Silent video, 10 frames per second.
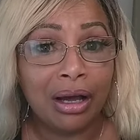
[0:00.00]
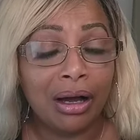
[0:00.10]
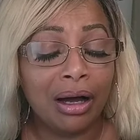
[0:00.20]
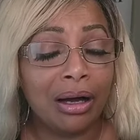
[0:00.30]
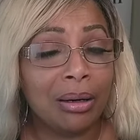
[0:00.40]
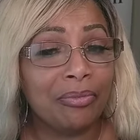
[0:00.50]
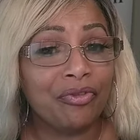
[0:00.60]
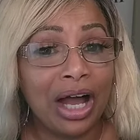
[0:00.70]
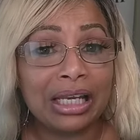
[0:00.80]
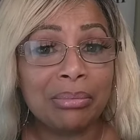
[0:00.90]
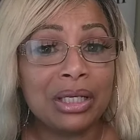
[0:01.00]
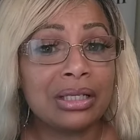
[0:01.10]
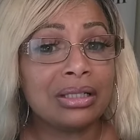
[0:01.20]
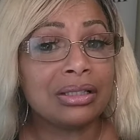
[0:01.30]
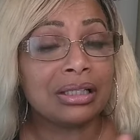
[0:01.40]
um,
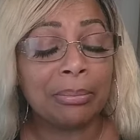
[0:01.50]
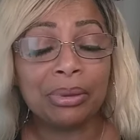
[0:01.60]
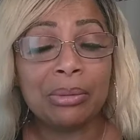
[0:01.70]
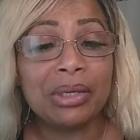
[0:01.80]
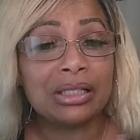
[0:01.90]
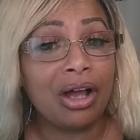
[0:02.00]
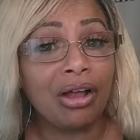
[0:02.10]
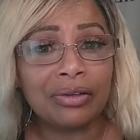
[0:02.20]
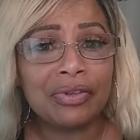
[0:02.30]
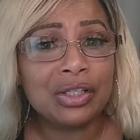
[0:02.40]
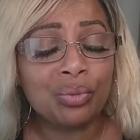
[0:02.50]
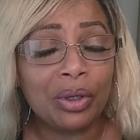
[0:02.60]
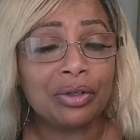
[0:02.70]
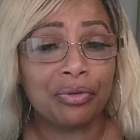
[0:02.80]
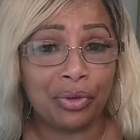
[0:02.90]
vitamins, supplements, all of these
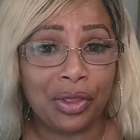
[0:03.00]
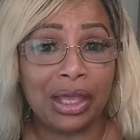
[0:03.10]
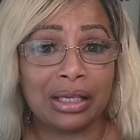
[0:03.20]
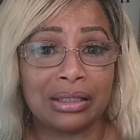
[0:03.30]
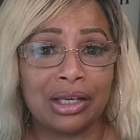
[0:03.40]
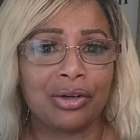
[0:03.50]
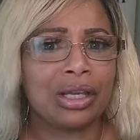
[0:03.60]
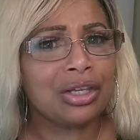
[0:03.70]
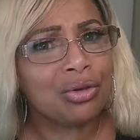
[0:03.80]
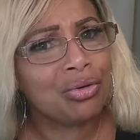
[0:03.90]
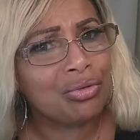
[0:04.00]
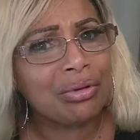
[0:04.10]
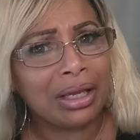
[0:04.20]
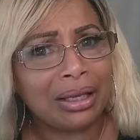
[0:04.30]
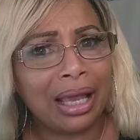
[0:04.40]
wonderful things here. Can you
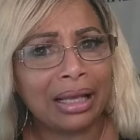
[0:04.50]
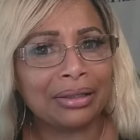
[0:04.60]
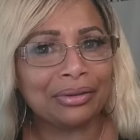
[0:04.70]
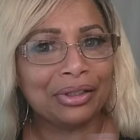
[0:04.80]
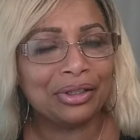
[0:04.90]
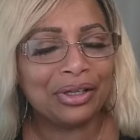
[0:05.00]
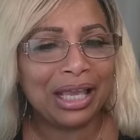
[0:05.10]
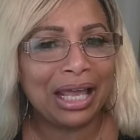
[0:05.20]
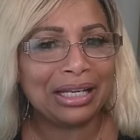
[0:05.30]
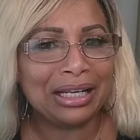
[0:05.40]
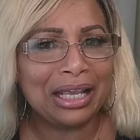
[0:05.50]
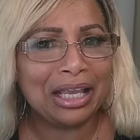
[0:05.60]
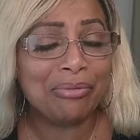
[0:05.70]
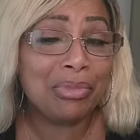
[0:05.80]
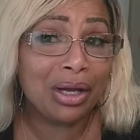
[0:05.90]
kind of look at it and
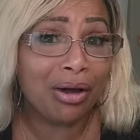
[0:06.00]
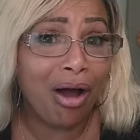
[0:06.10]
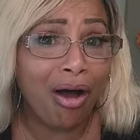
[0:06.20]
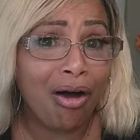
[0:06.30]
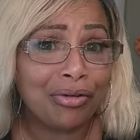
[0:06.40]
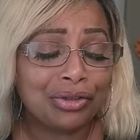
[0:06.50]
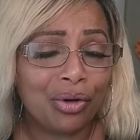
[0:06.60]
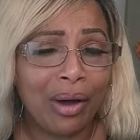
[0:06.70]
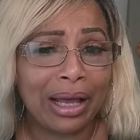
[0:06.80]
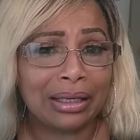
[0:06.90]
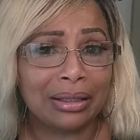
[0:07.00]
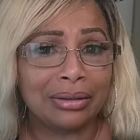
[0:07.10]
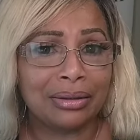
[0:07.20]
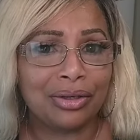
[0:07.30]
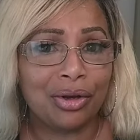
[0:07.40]
give me a call so I
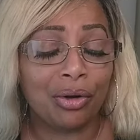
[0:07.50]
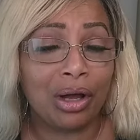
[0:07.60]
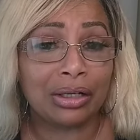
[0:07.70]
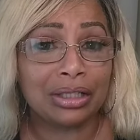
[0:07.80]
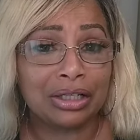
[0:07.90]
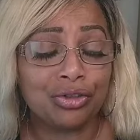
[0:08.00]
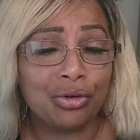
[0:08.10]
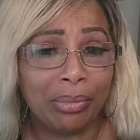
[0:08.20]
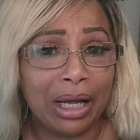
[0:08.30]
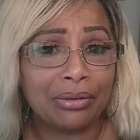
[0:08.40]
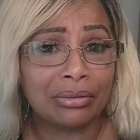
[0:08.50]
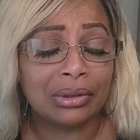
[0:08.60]
can you know contact you about